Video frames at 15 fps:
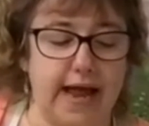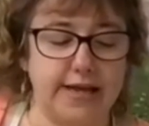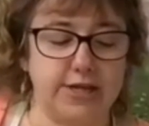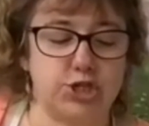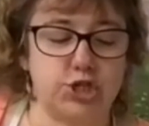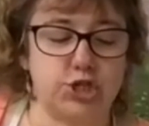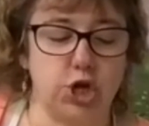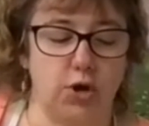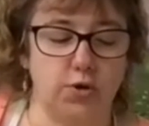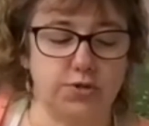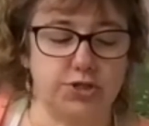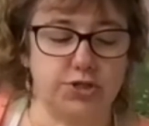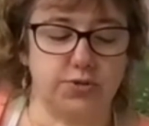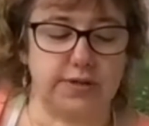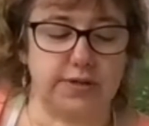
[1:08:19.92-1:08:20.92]
I don't
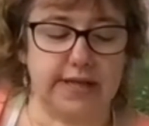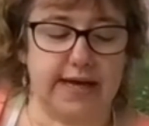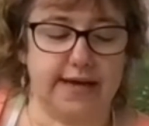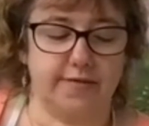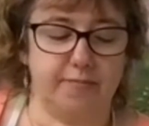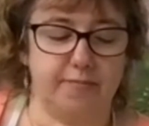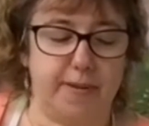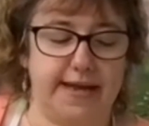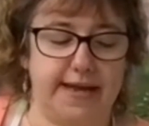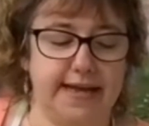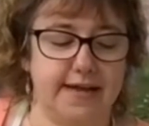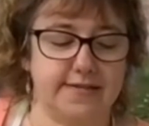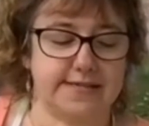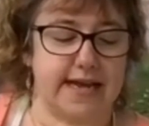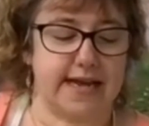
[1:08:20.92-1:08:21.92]
do a lot of painting
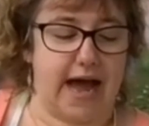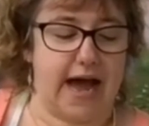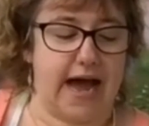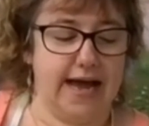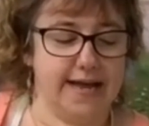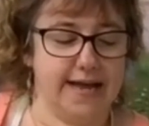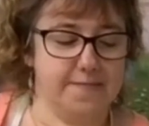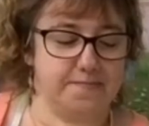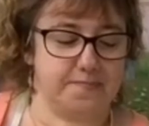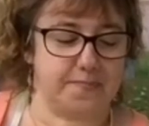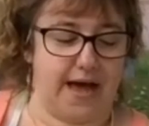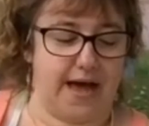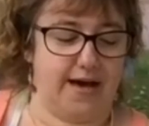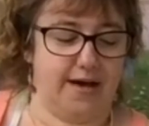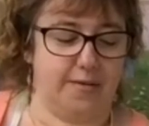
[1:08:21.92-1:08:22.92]
outside.
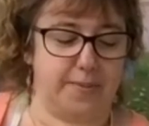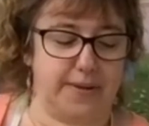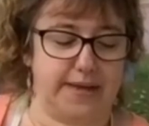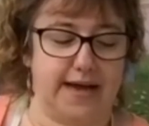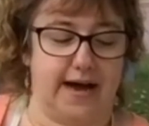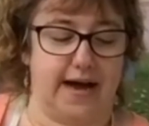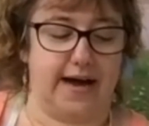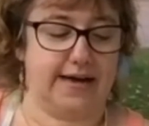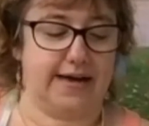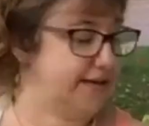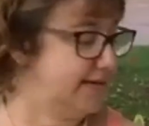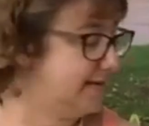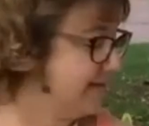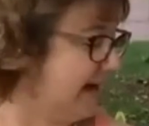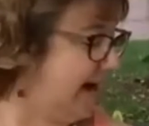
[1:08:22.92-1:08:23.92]
I'll be
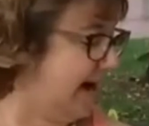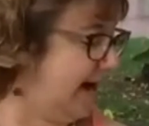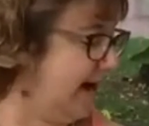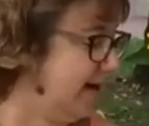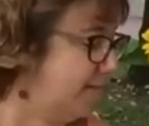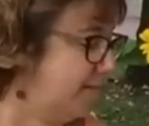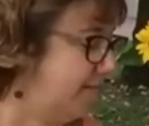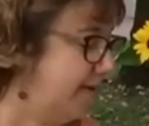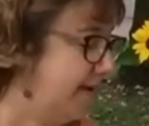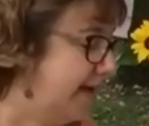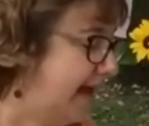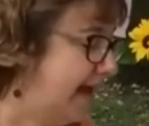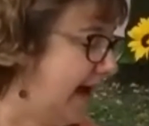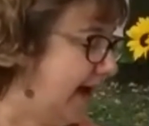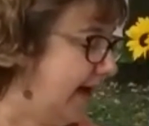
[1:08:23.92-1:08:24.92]
honest, I
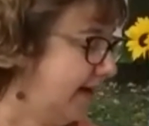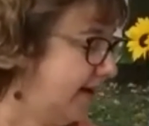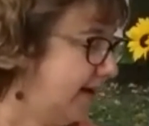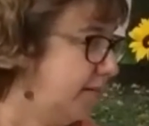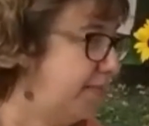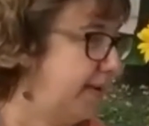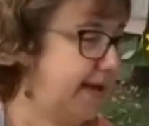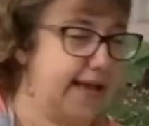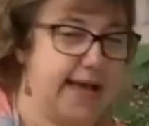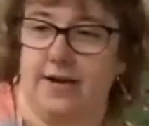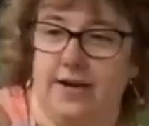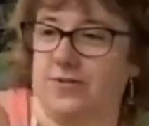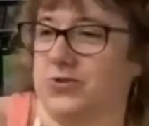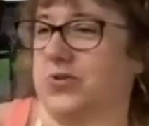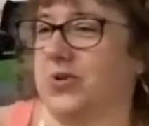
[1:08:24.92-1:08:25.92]
am not a big
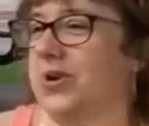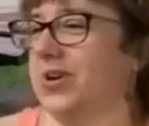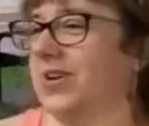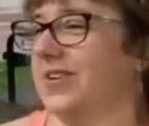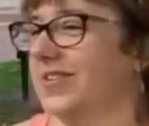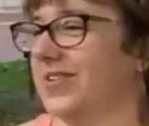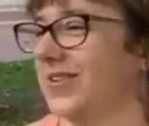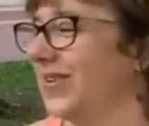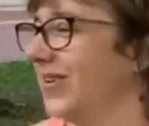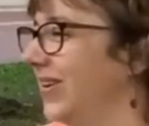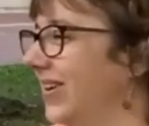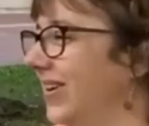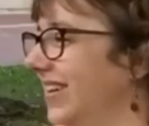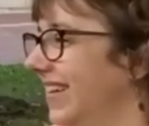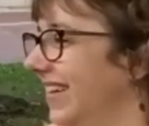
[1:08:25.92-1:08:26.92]
outdoor
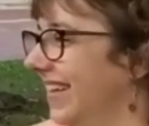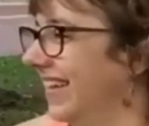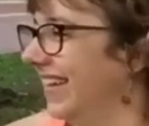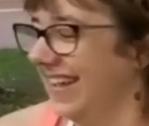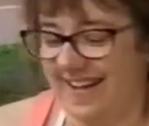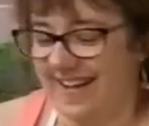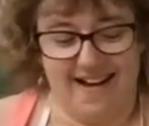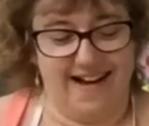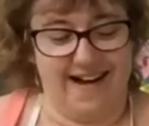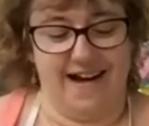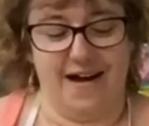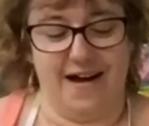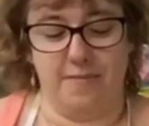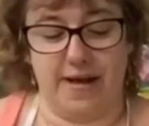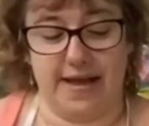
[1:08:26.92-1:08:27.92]
girl,
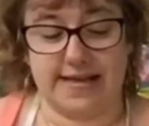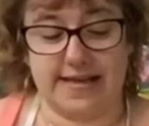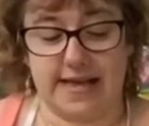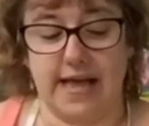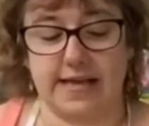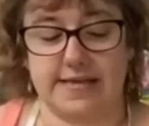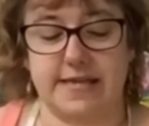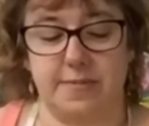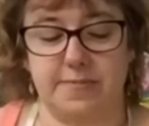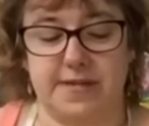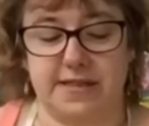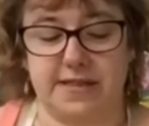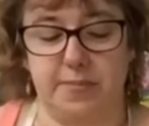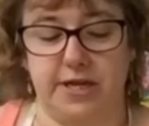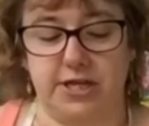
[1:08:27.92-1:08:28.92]
except
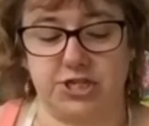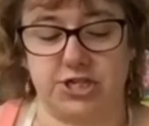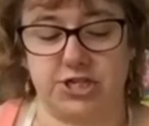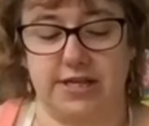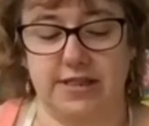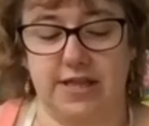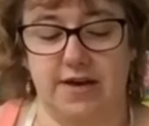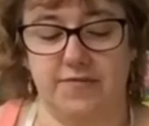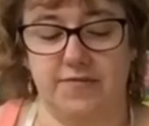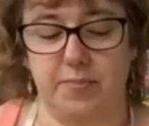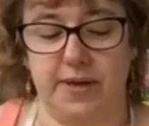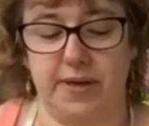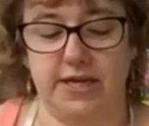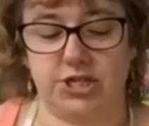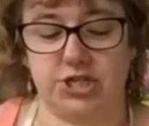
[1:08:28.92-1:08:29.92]
at the beach. I love the
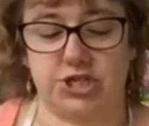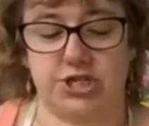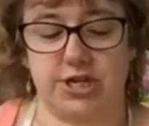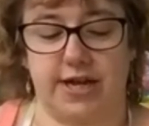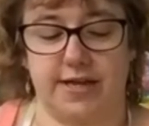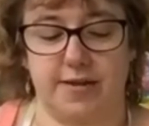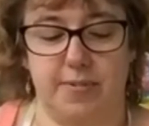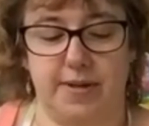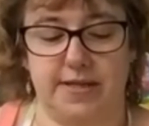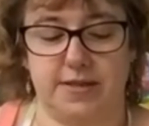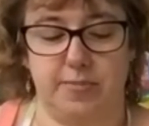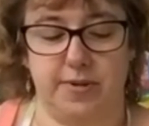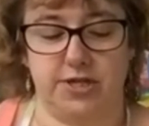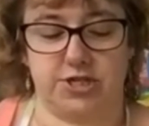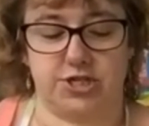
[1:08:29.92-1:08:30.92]
beach. I could be at
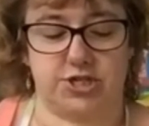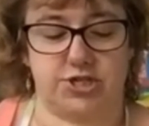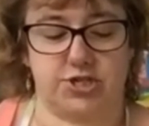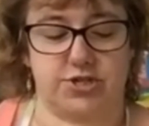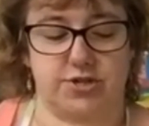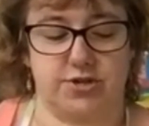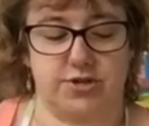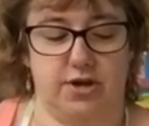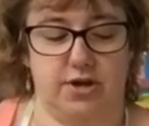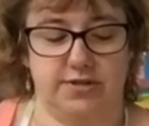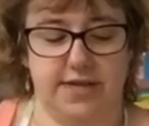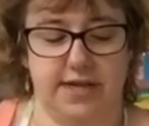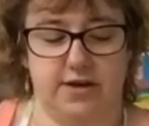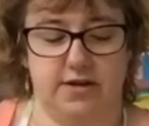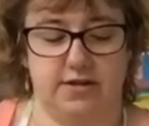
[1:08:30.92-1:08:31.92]
the beach all
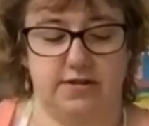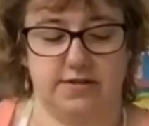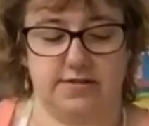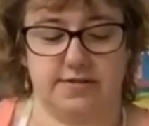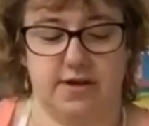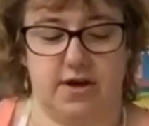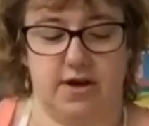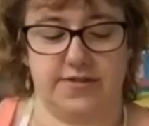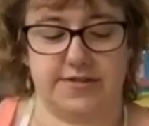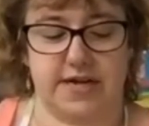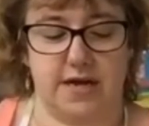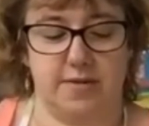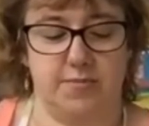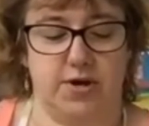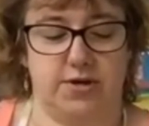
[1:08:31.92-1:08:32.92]
day, all the
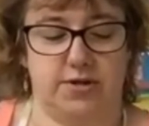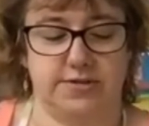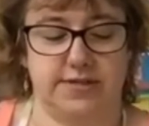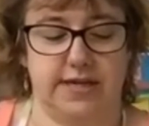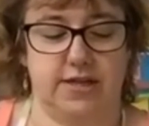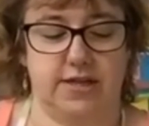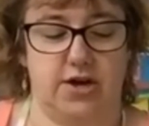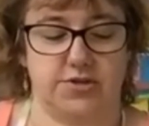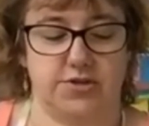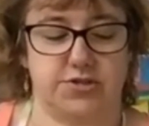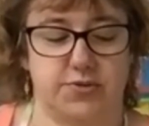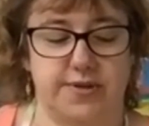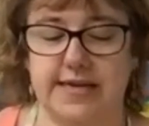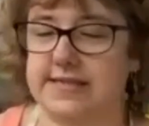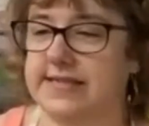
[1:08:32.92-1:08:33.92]
time, all day long.
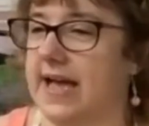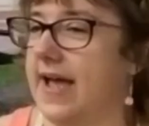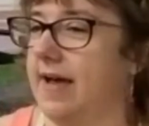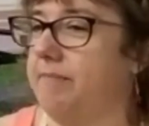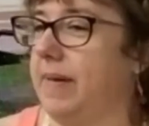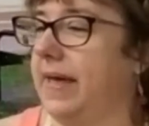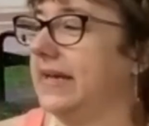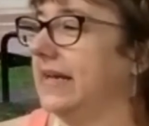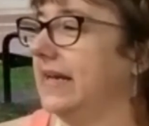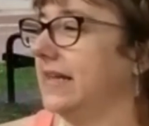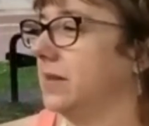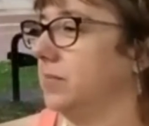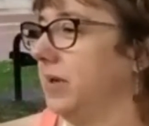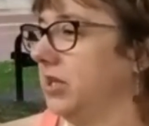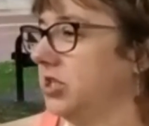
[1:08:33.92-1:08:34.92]
So yes, I have painted
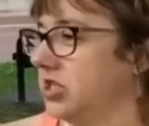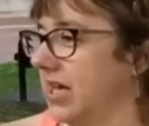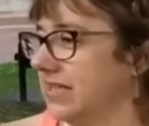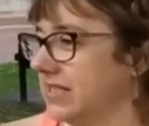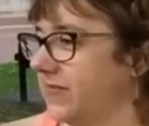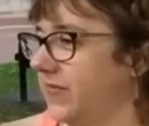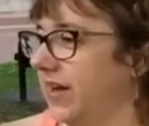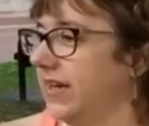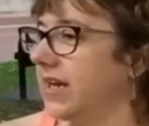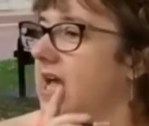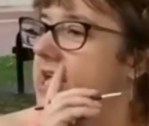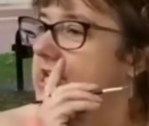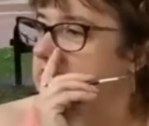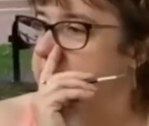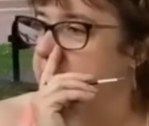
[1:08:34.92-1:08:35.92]
at the beach. That's fun,
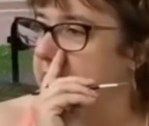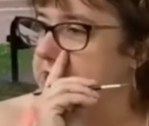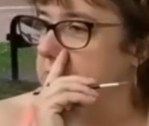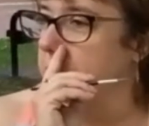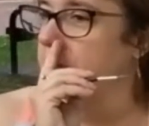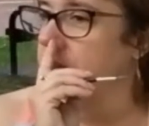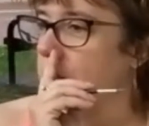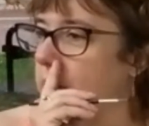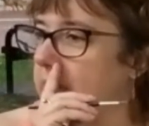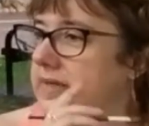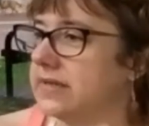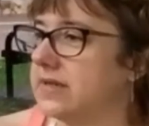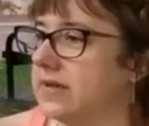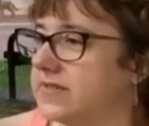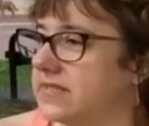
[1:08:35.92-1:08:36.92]
especially when the
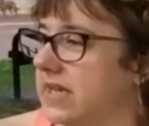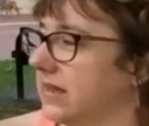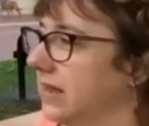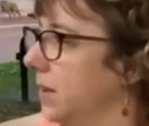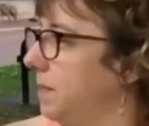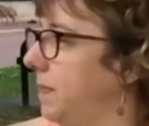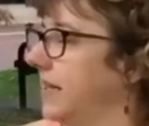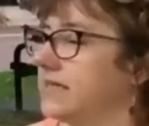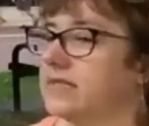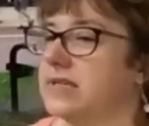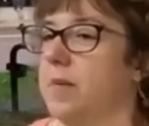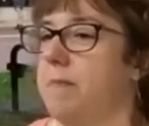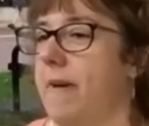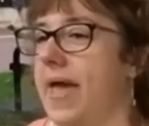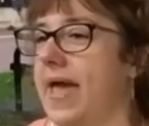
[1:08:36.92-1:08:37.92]
wind suddenly picks
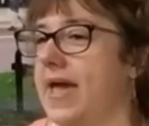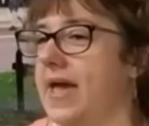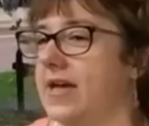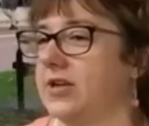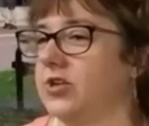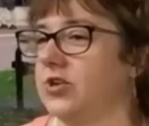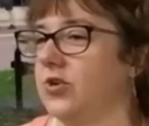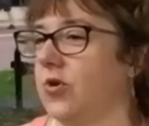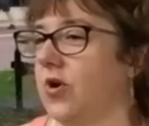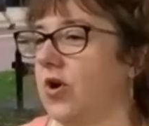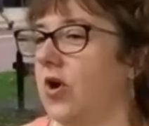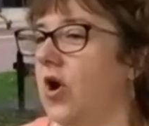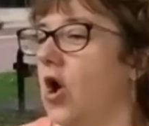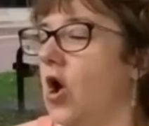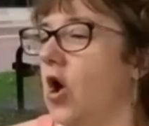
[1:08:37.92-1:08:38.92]
up and
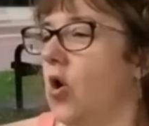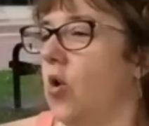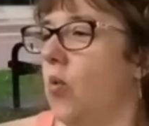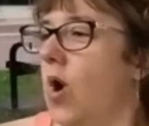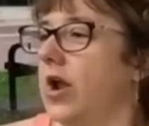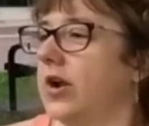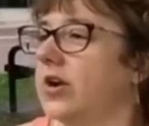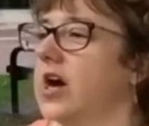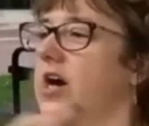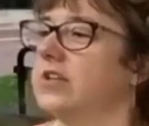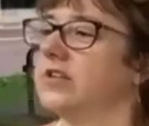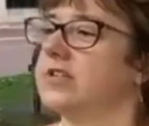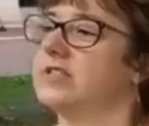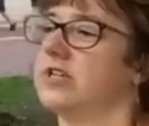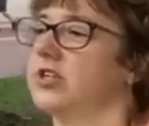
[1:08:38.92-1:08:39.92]
your
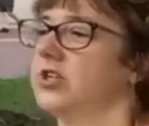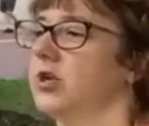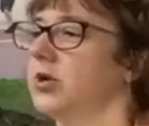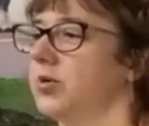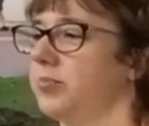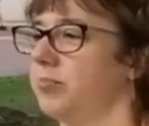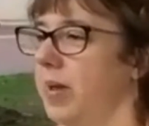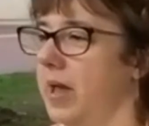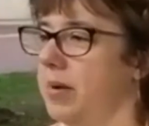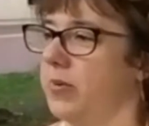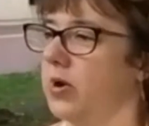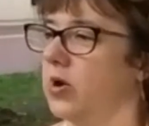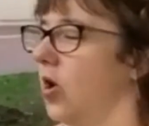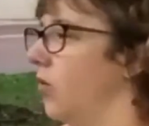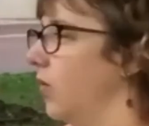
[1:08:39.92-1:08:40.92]
watercolors and your
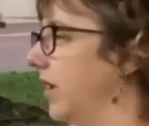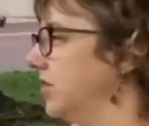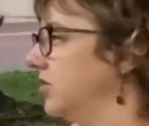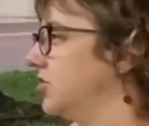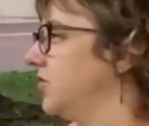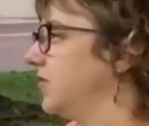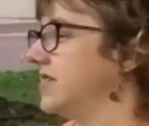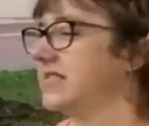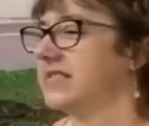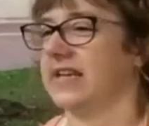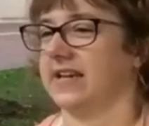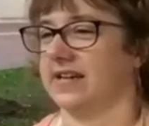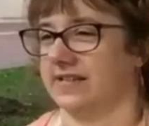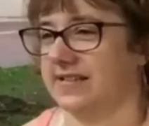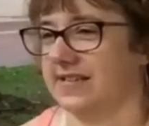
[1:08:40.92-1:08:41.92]
paper go into the
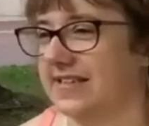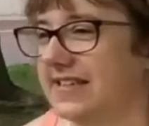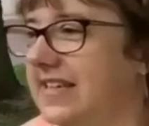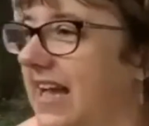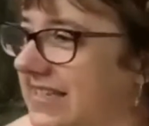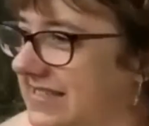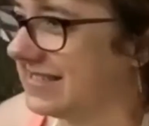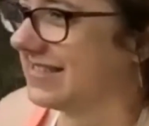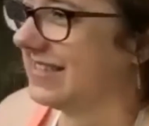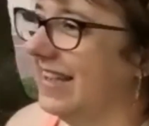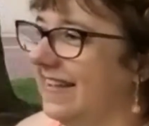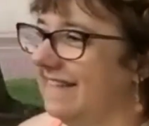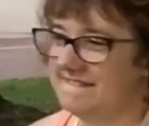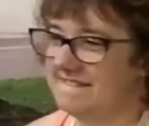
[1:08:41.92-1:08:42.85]
sand. Yes.